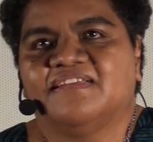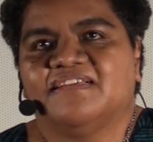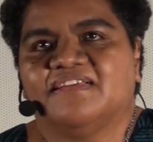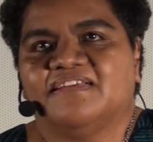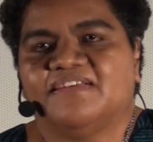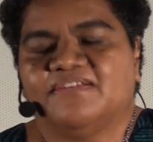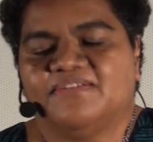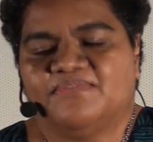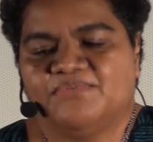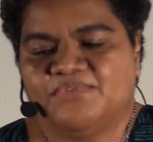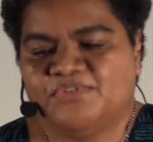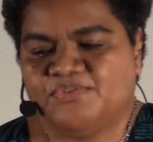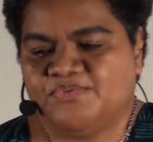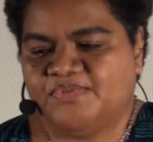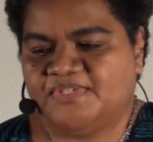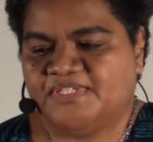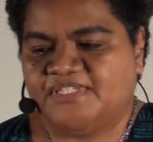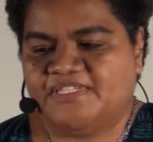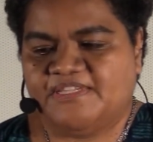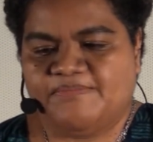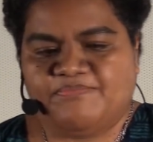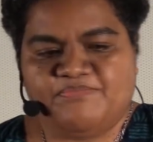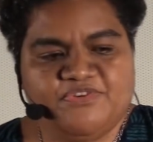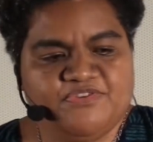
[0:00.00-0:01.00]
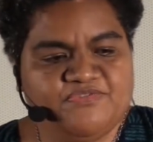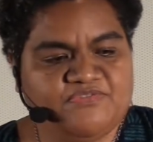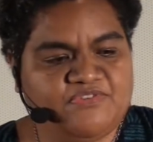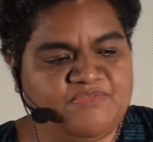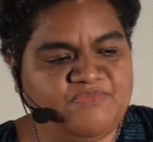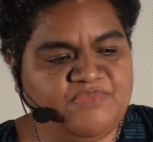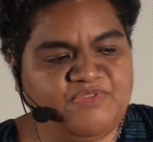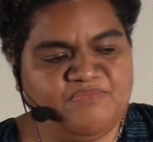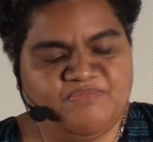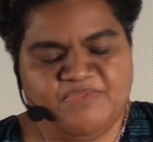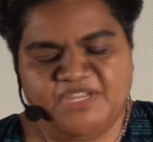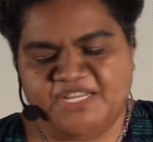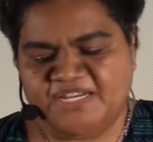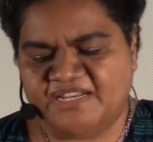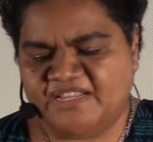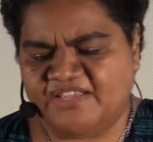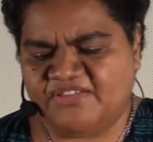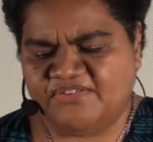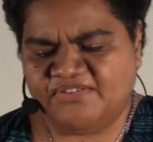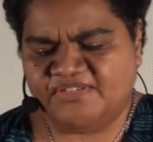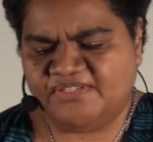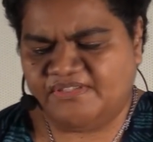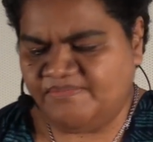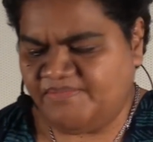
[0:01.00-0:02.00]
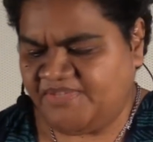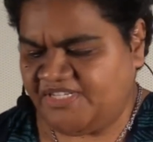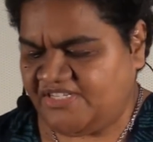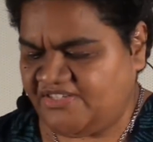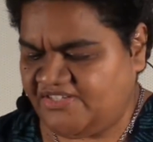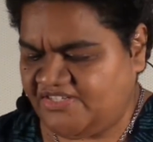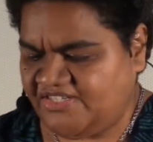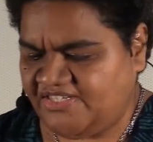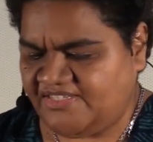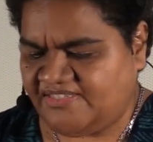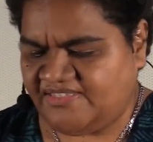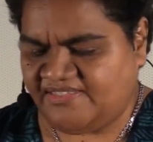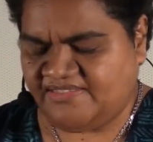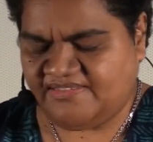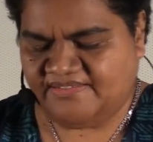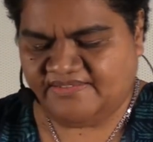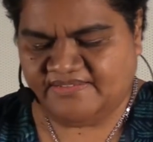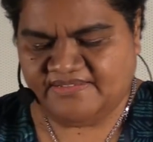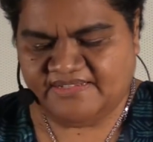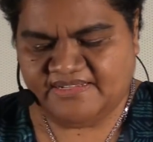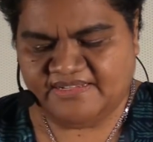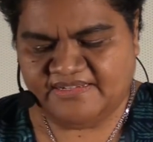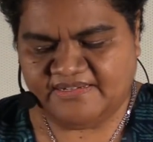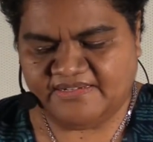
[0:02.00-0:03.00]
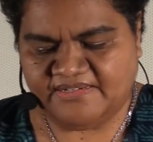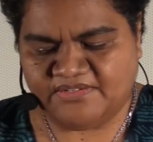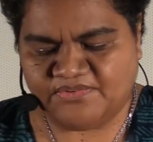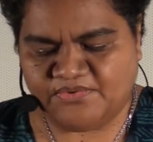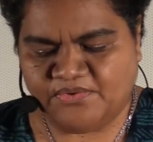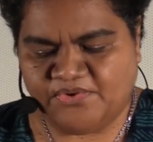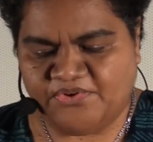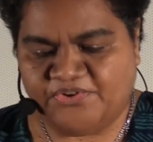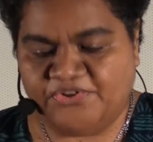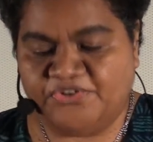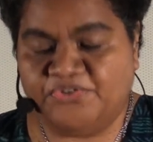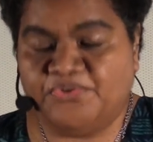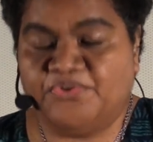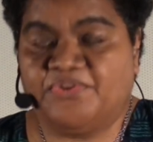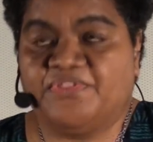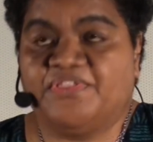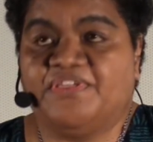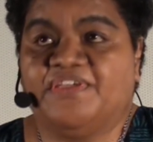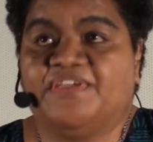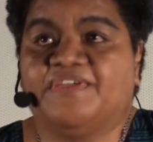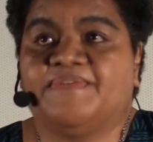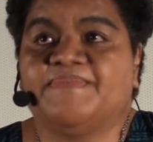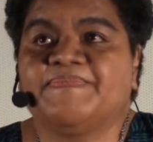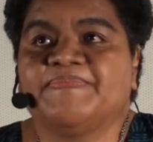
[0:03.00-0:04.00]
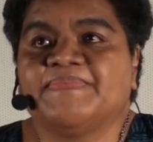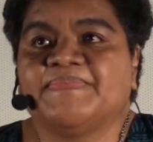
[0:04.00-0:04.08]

which was separate from the main house, but just a little corridor there.